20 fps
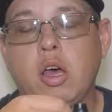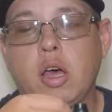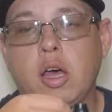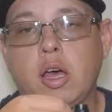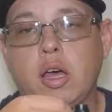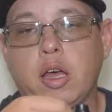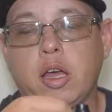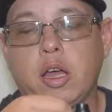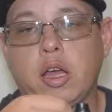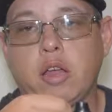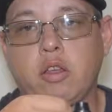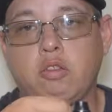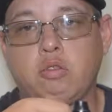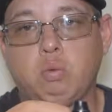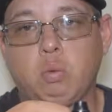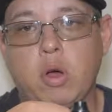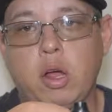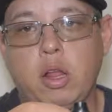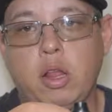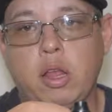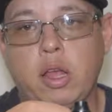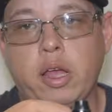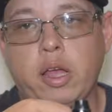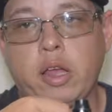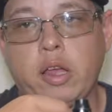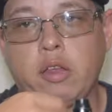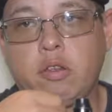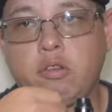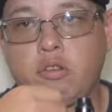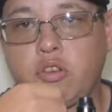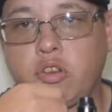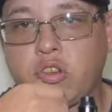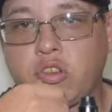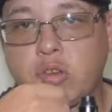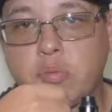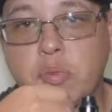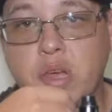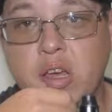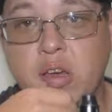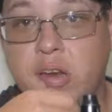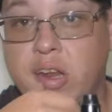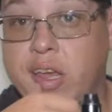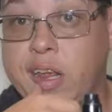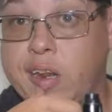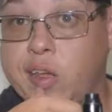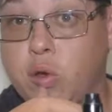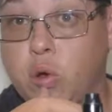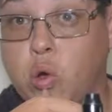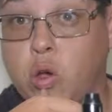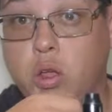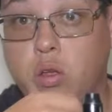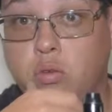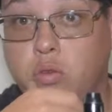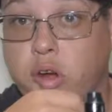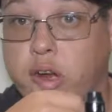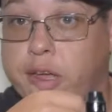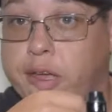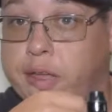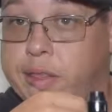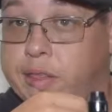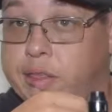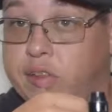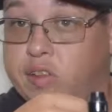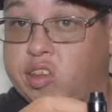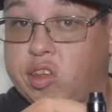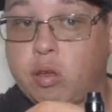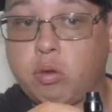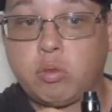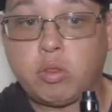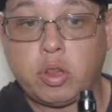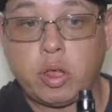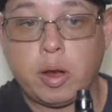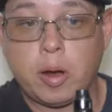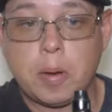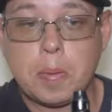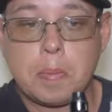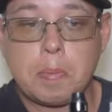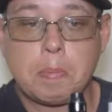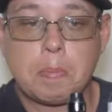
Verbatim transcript: as well as just about any oil rig that's out there.